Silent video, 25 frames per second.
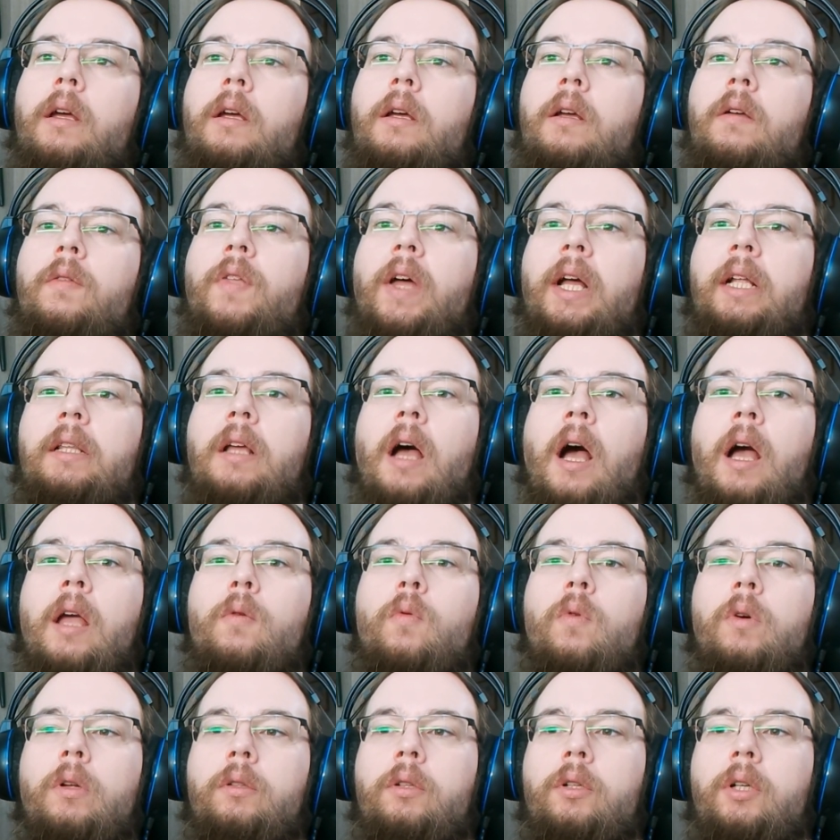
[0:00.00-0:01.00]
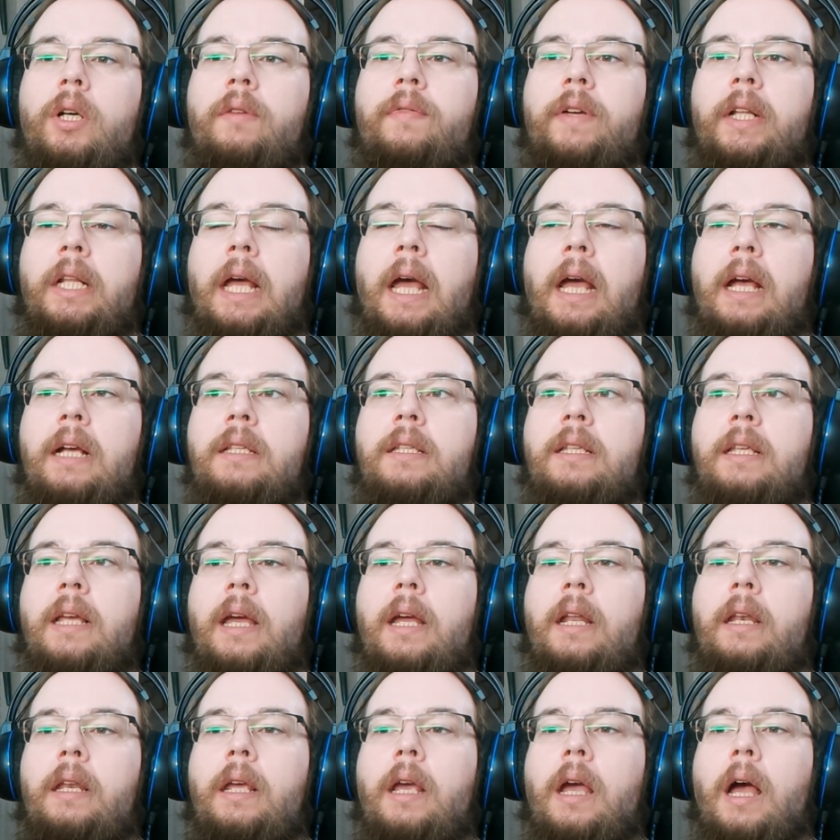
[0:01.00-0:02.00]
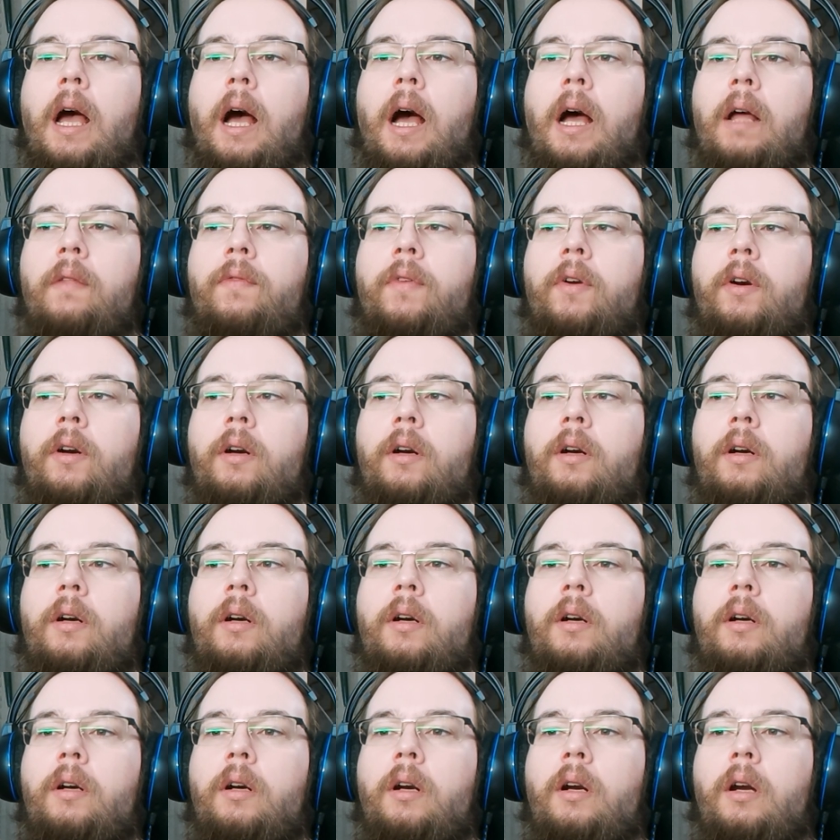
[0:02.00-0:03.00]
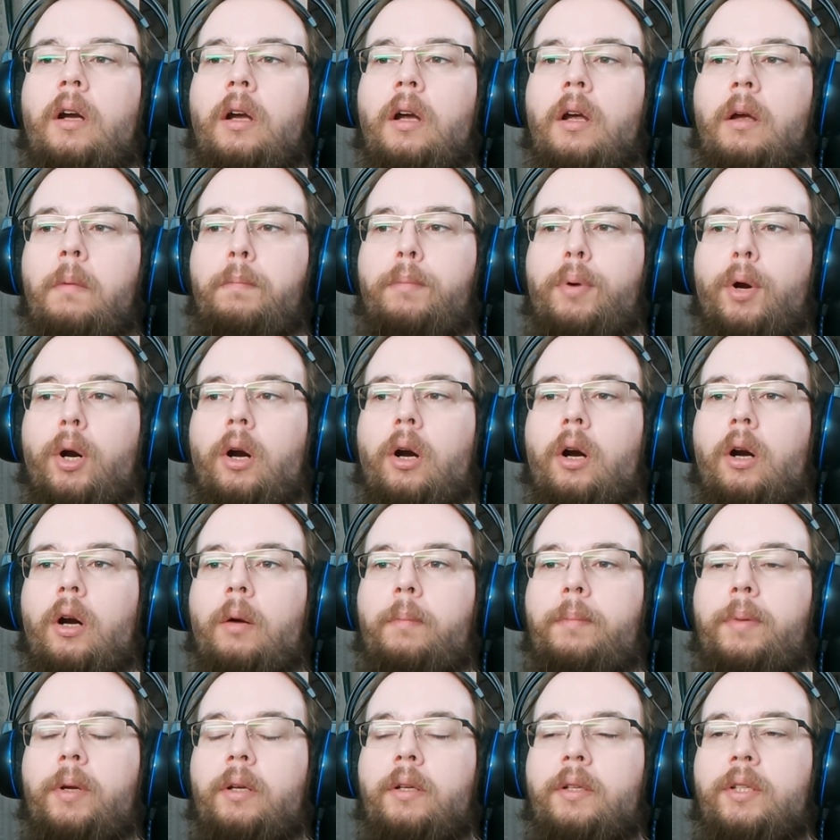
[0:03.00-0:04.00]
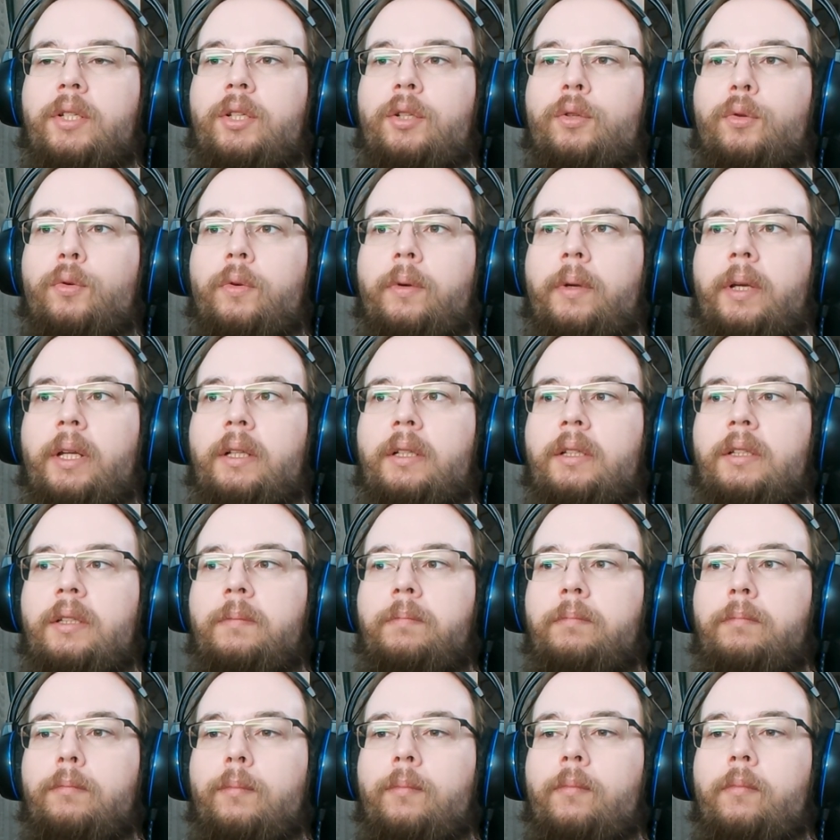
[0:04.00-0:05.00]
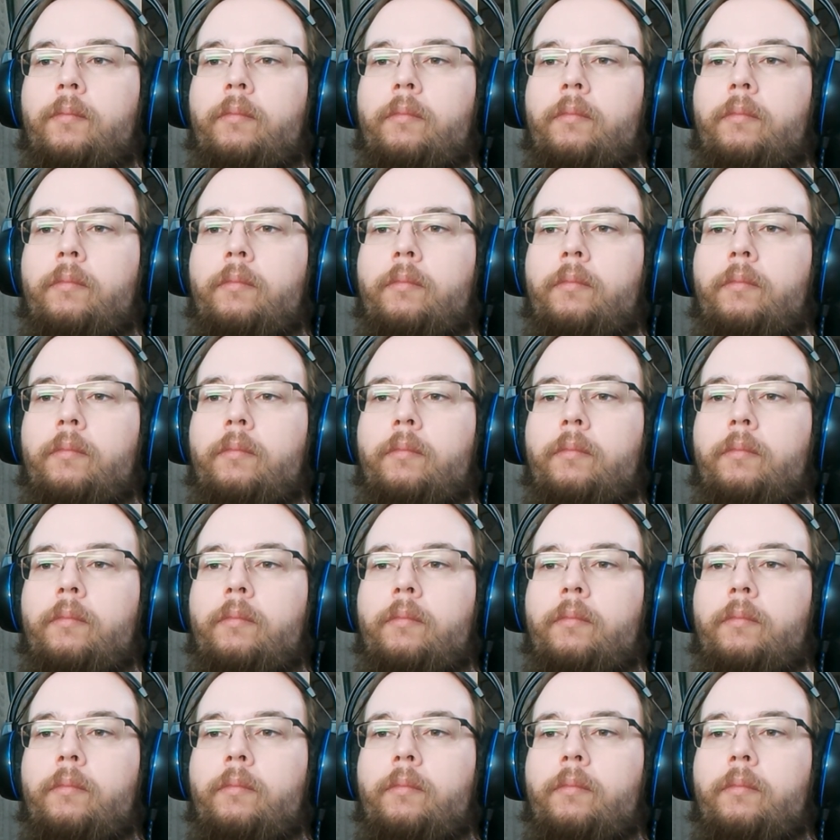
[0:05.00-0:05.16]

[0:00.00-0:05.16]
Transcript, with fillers: Uh, that I wonder if it has any other purpose to it.